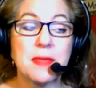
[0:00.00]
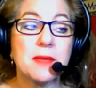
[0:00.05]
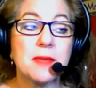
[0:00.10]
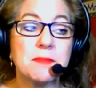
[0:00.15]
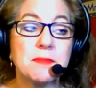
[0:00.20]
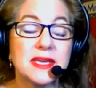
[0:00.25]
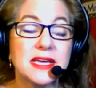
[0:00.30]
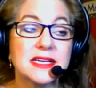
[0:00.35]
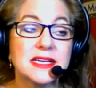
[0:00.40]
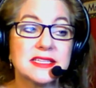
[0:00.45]
And
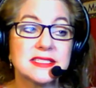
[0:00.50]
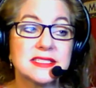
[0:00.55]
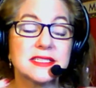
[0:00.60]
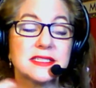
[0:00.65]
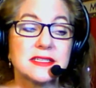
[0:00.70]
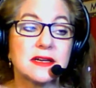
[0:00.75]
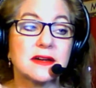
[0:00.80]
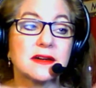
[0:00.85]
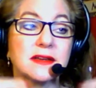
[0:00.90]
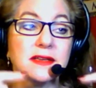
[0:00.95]
because the
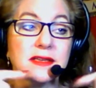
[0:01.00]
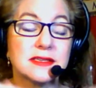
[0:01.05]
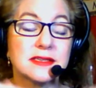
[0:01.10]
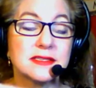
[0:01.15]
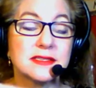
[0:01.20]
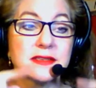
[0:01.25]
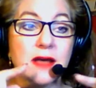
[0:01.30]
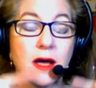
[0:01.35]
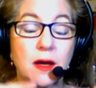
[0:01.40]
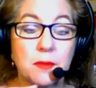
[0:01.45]
tongue is
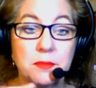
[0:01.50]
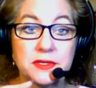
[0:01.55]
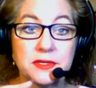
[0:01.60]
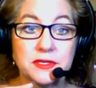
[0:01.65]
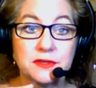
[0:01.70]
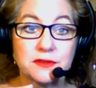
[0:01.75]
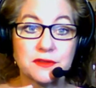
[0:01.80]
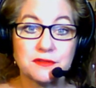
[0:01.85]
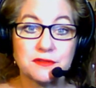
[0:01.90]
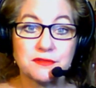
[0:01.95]
up
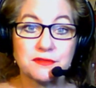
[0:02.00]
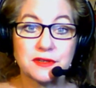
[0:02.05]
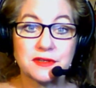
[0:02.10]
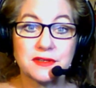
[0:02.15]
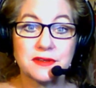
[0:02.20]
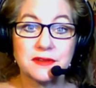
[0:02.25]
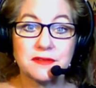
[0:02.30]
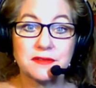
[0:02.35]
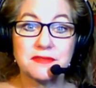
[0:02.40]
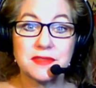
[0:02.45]
near the front
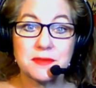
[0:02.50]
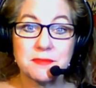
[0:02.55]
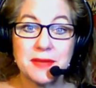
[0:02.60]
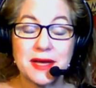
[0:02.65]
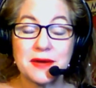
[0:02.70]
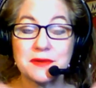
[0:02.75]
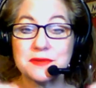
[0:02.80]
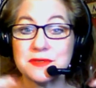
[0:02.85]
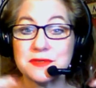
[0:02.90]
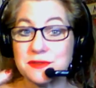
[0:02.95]
of the
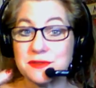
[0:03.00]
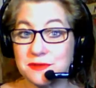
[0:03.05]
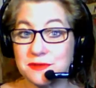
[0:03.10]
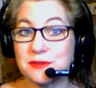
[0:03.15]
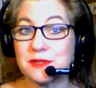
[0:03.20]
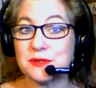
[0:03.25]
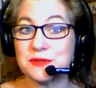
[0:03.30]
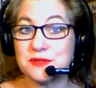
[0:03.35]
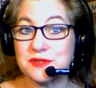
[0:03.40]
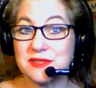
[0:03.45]
mouth,
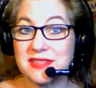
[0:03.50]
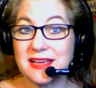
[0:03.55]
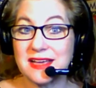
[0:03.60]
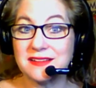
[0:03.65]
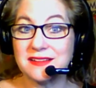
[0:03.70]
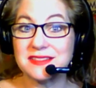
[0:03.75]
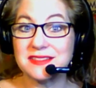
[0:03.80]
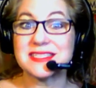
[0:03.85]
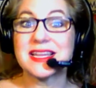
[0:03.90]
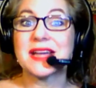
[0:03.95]
close to the L
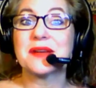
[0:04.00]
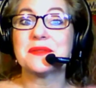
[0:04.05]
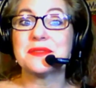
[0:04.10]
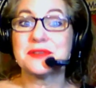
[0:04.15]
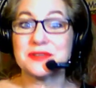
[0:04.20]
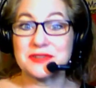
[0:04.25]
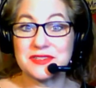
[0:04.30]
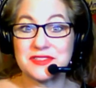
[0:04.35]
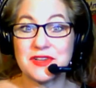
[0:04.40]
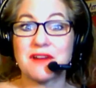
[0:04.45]
sound,
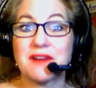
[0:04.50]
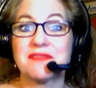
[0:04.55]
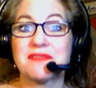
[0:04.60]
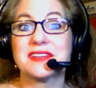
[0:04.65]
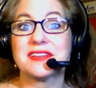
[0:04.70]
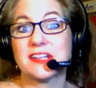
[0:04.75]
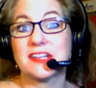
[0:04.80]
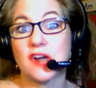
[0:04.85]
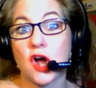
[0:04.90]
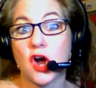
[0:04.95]
there is often
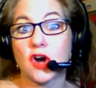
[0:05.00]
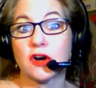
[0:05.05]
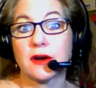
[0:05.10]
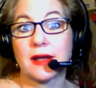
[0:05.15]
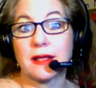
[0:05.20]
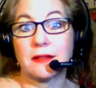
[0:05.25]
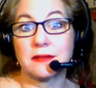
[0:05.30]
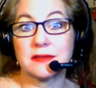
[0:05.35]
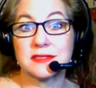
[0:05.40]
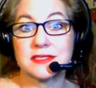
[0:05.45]
an
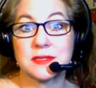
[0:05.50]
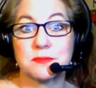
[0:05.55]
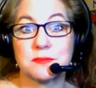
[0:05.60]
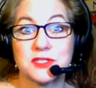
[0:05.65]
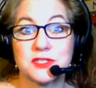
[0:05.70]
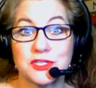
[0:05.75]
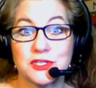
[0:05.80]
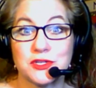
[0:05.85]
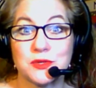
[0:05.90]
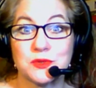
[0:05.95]
RL
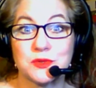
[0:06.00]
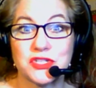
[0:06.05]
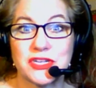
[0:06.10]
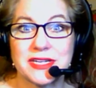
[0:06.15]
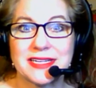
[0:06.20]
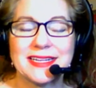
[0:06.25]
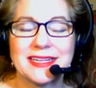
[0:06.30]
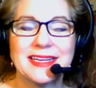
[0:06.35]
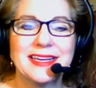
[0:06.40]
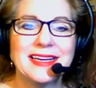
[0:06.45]
substitution.